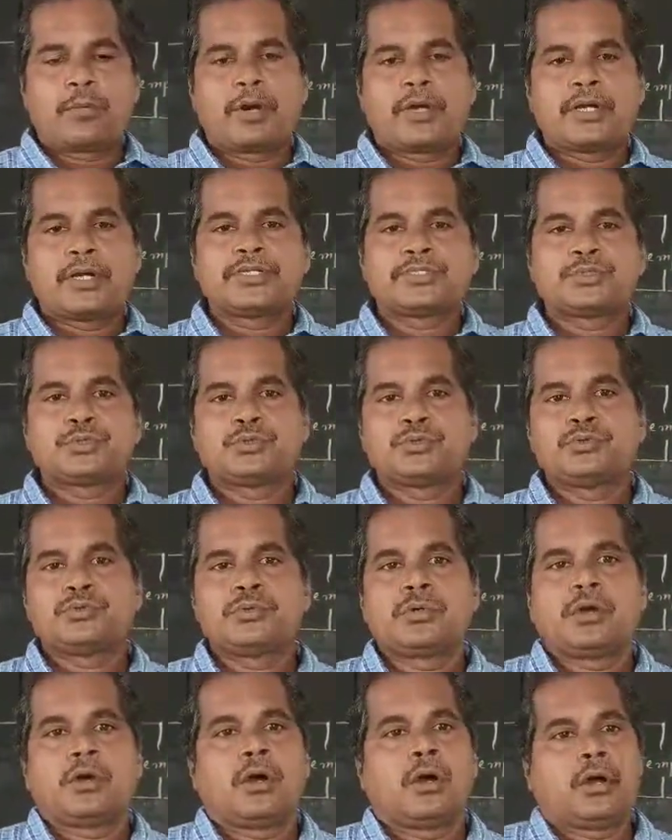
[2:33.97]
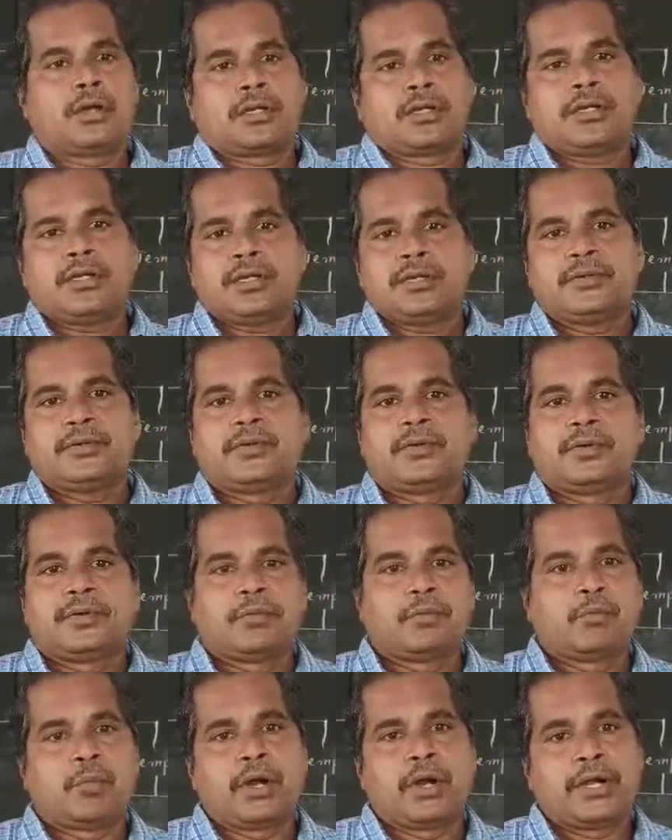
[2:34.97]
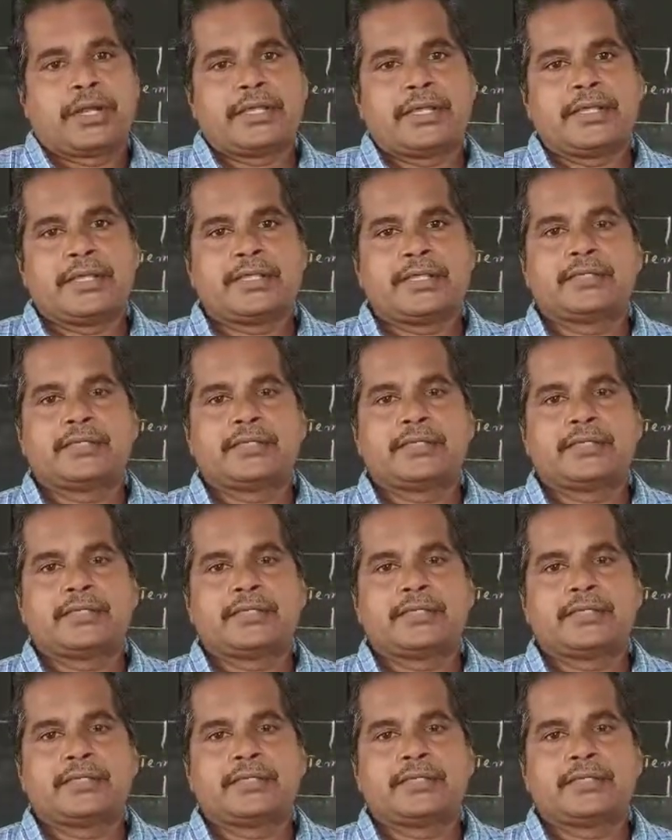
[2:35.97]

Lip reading: body to hotter body.